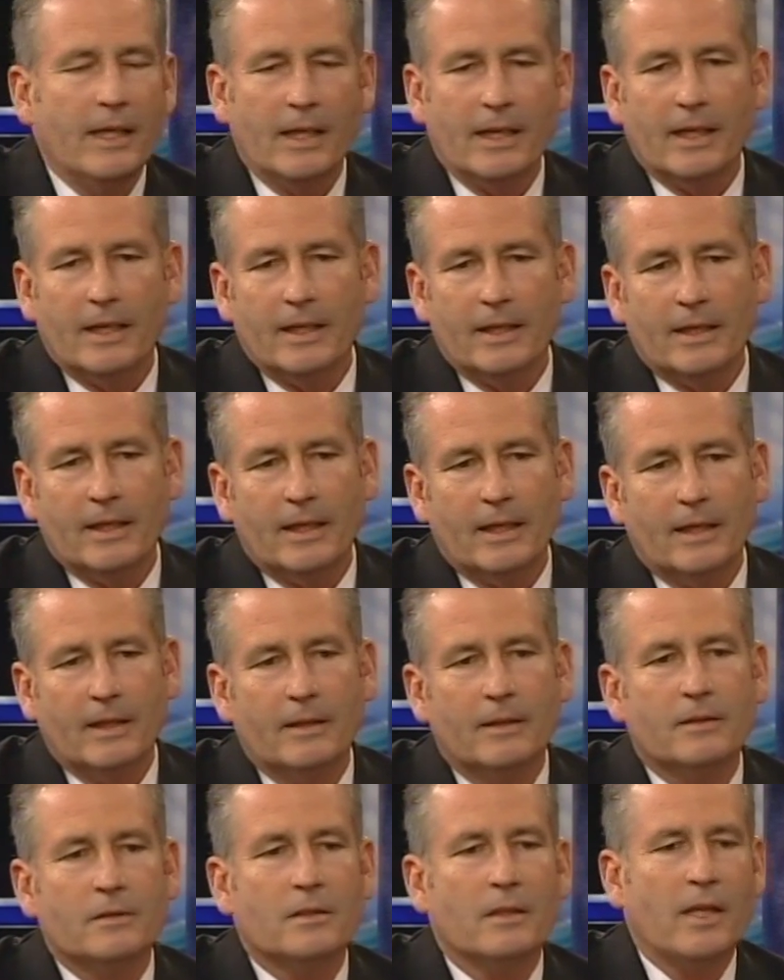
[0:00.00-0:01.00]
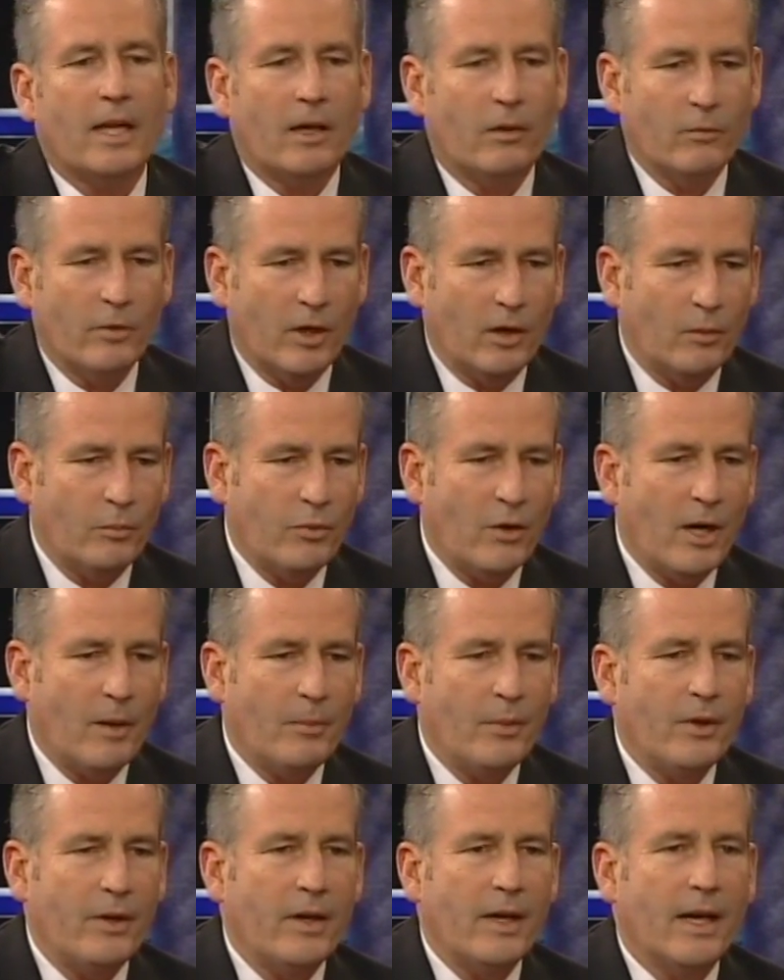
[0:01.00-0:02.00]
and there's a lot of rental
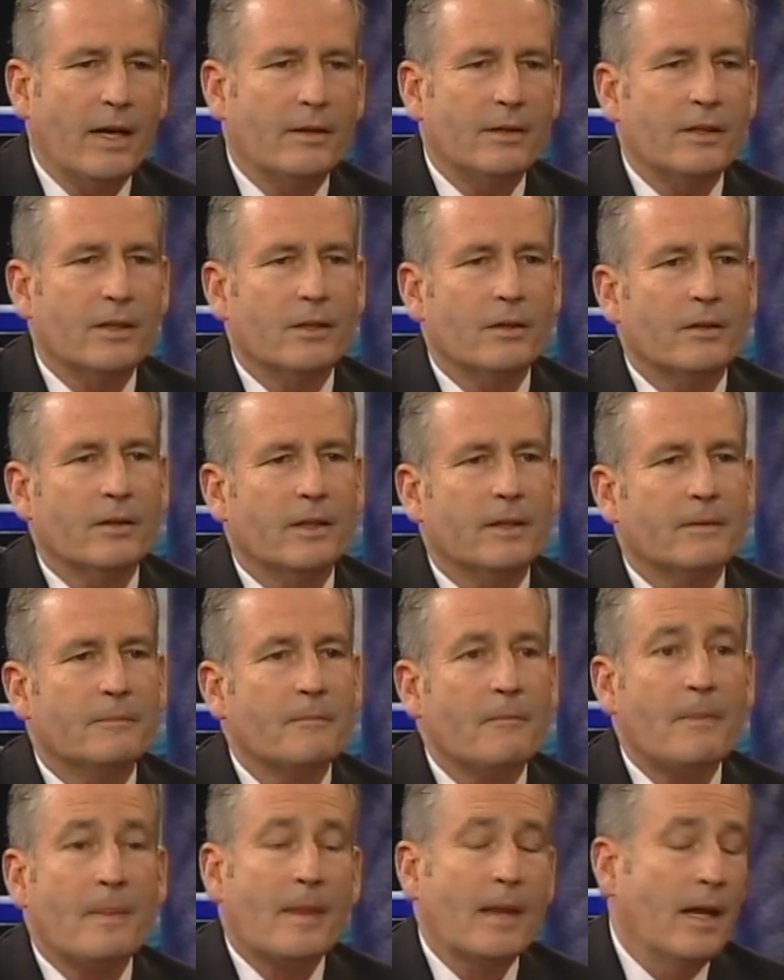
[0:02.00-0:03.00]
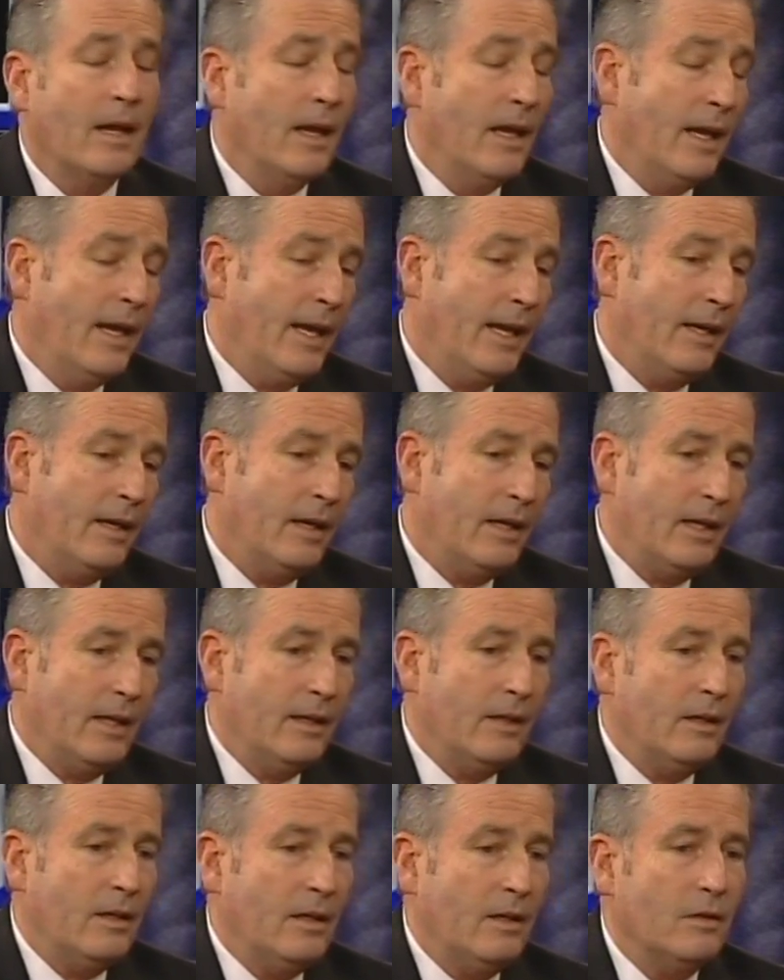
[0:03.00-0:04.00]
property out there,
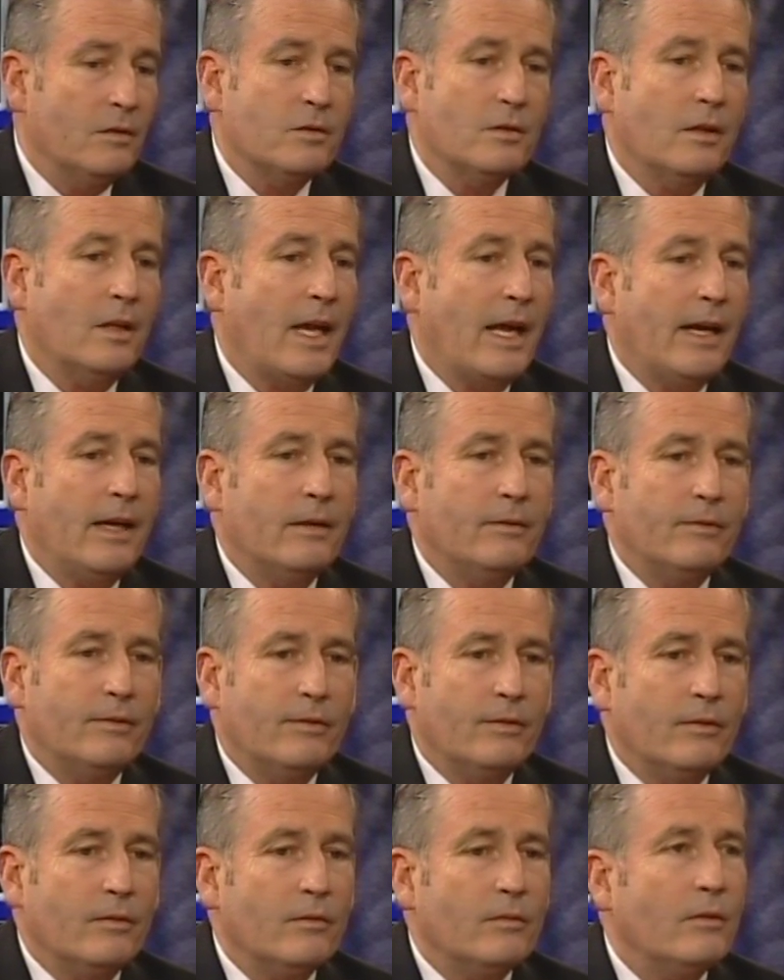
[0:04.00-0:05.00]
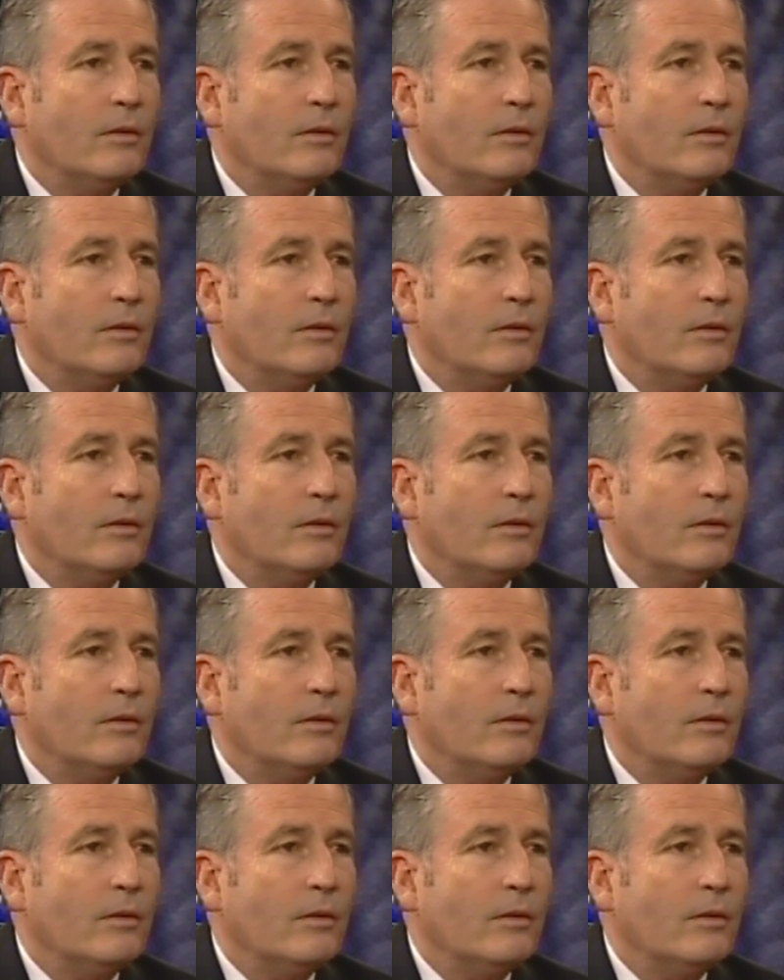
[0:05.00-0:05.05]
and there's a lot of